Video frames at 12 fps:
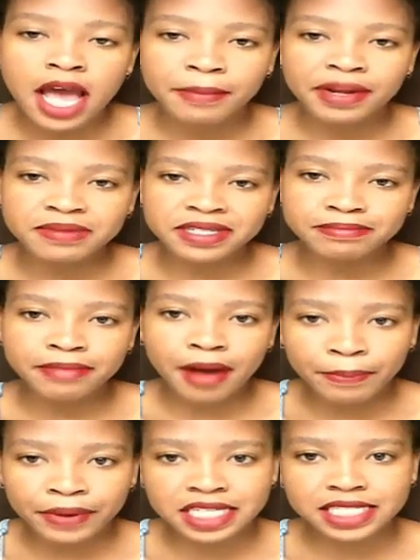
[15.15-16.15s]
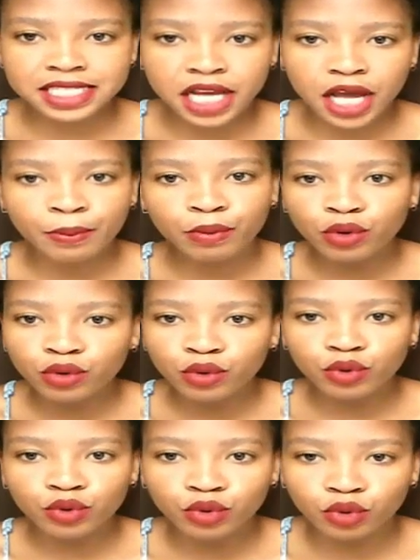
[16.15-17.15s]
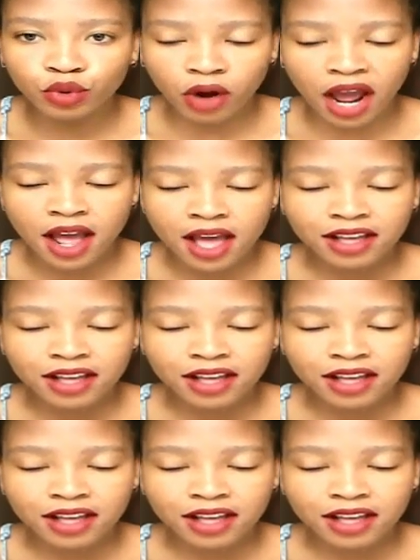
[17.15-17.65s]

My name is Map Asikamura.